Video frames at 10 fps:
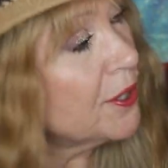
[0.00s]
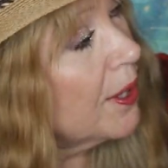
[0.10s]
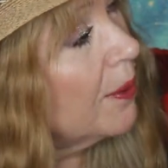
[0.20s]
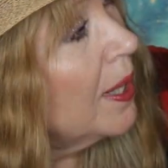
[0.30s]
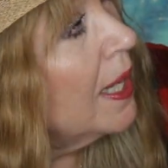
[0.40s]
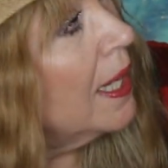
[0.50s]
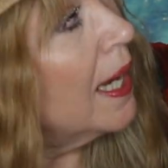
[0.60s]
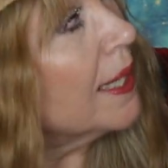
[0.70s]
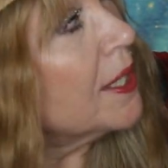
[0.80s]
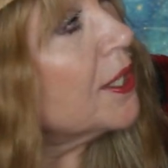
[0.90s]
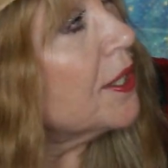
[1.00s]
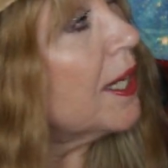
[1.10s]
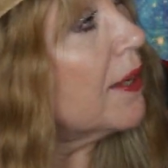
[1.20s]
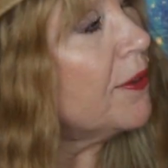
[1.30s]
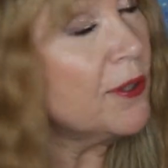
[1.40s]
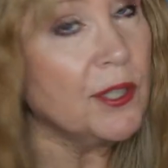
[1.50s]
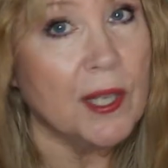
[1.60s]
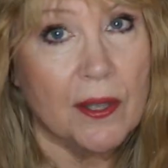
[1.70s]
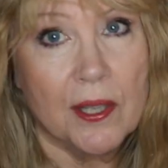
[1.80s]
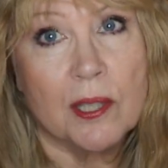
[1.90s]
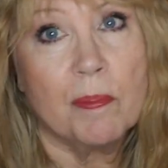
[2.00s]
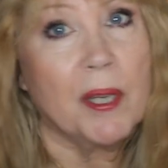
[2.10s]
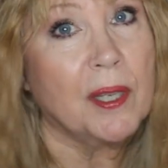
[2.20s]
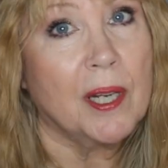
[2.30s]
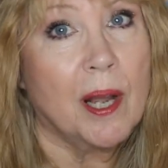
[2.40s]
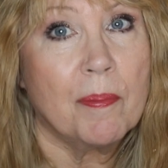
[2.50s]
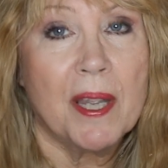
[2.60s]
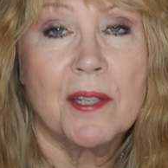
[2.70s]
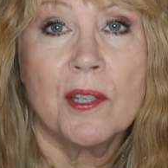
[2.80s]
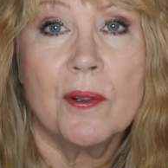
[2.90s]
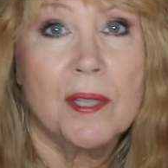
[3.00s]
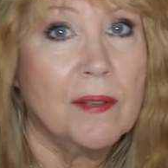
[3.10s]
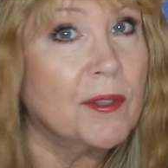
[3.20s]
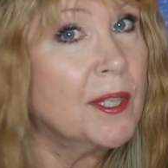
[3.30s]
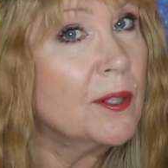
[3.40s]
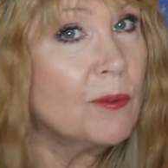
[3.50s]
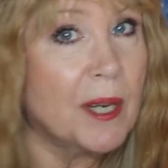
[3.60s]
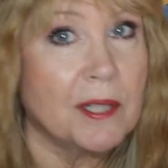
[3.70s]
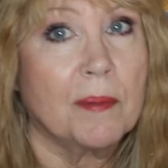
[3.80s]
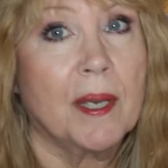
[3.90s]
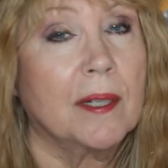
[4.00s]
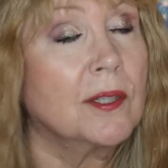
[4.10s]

So I'd just say if you see this, pick it up and don't even think twice about it.